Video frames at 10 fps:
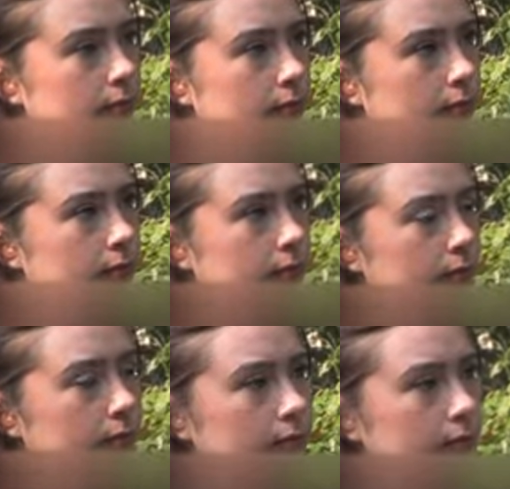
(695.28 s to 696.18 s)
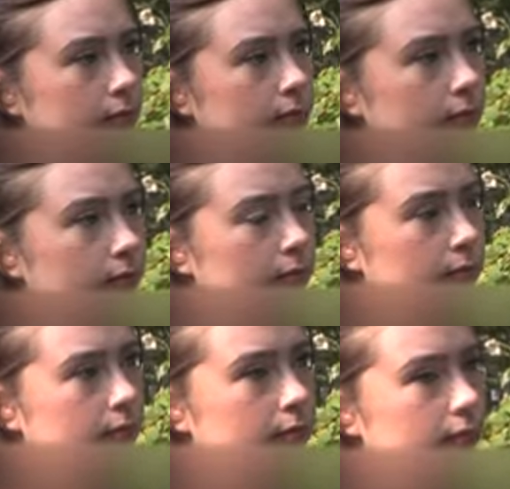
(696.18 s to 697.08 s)

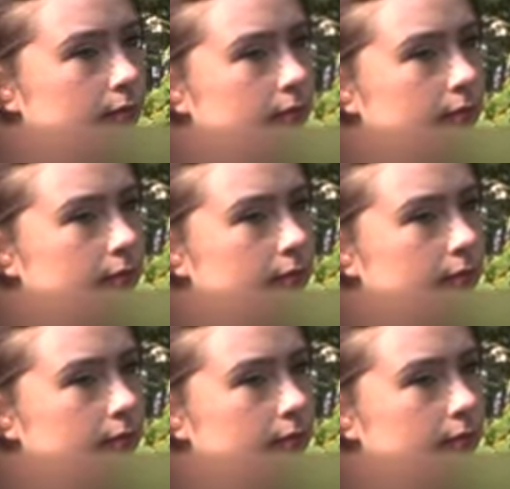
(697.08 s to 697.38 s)
(silent)